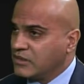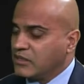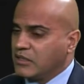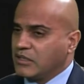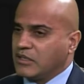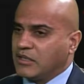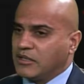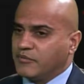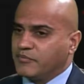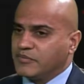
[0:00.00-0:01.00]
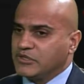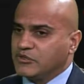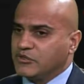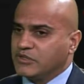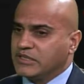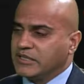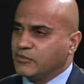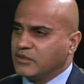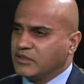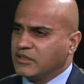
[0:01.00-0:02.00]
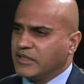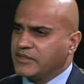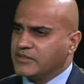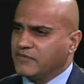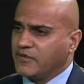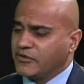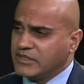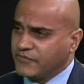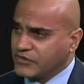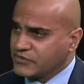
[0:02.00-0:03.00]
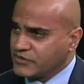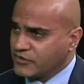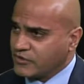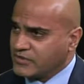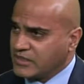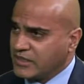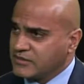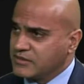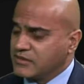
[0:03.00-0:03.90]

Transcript: You're dealing with clients in very difficult circumstances.